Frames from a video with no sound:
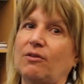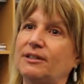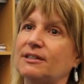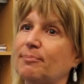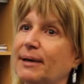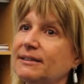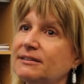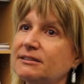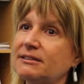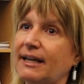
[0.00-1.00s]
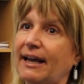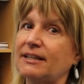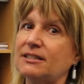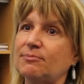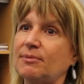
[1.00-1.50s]
of independent
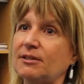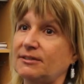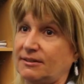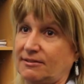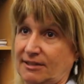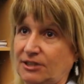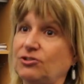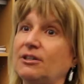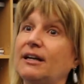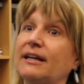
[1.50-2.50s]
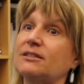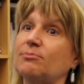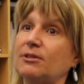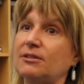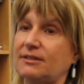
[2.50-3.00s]
experts, international
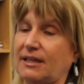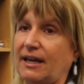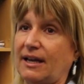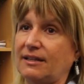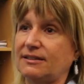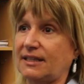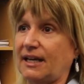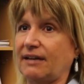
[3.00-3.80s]
experts, and